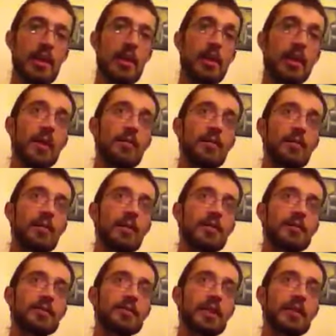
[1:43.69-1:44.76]
and I wrote my
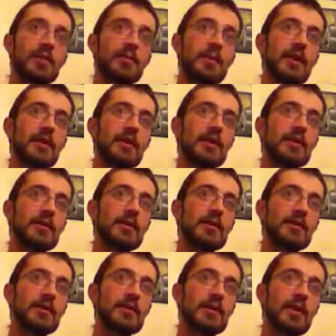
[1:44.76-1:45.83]
notes down about it.
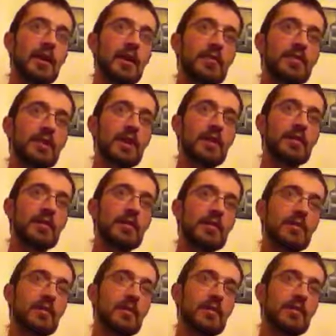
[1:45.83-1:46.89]
And I've got
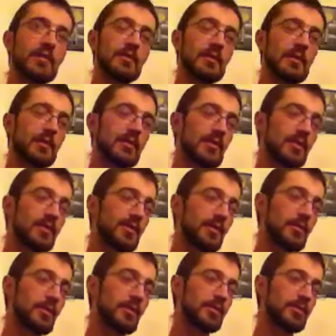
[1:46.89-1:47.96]
3
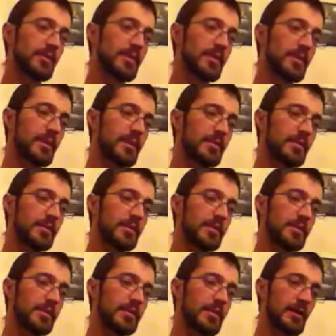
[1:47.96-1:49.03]
bowls worth of
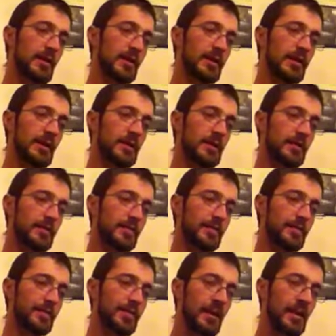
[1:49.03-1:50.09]
notes on it
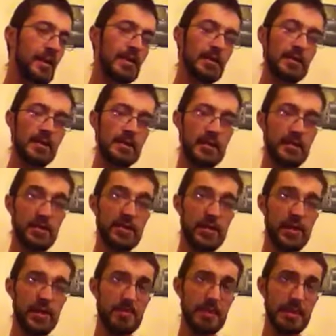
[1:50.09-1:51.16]
as
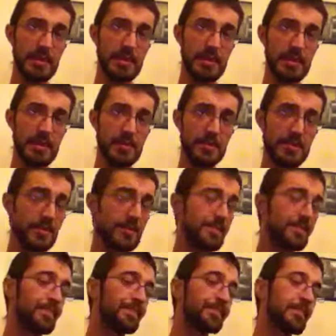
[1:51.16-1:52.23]
far as mixing goes.
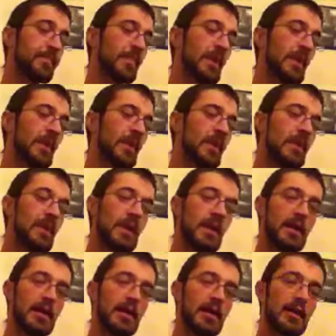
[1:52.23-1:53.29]

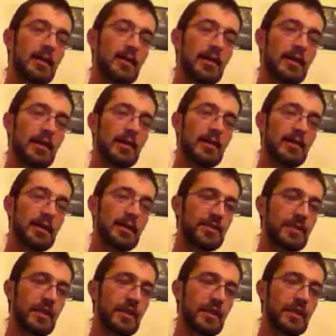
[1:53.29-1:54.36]
And then
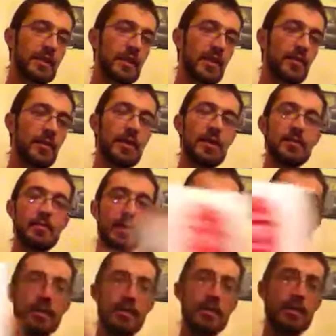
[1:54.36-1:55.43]
yesterday I went out and
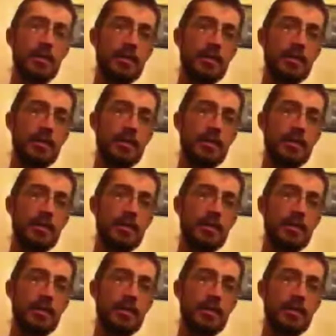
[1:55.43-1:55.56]
bought